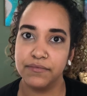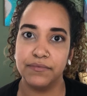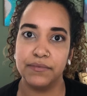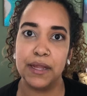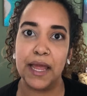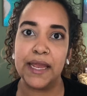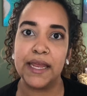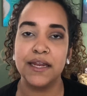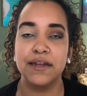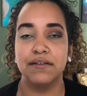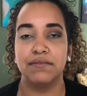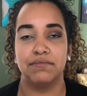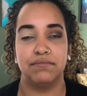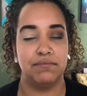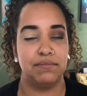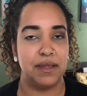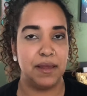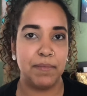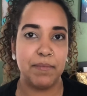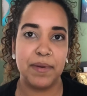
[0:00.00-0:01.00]
light
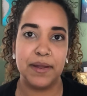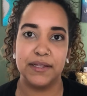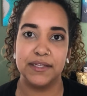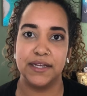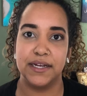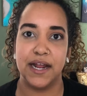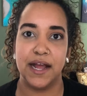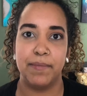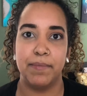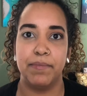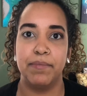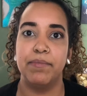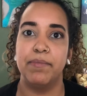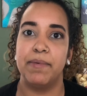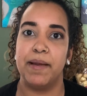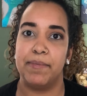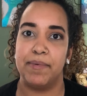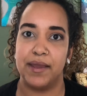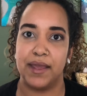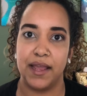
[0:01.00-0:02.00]
and build it up
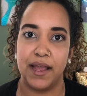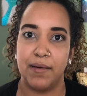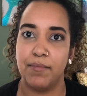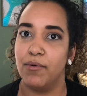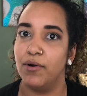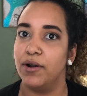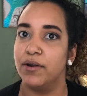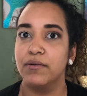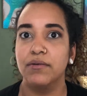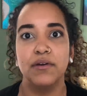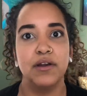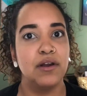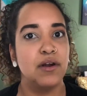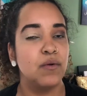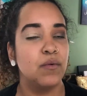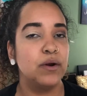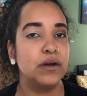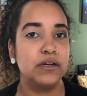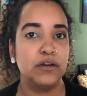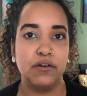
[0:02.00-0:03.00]
by picking up more.
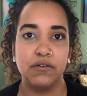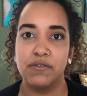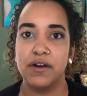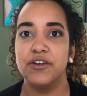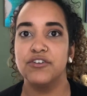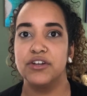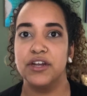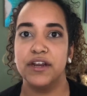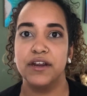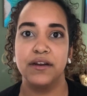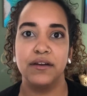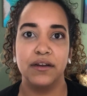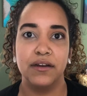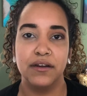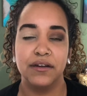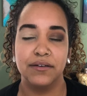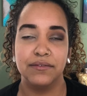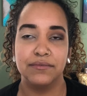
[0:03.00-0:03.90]
We're in no rush here,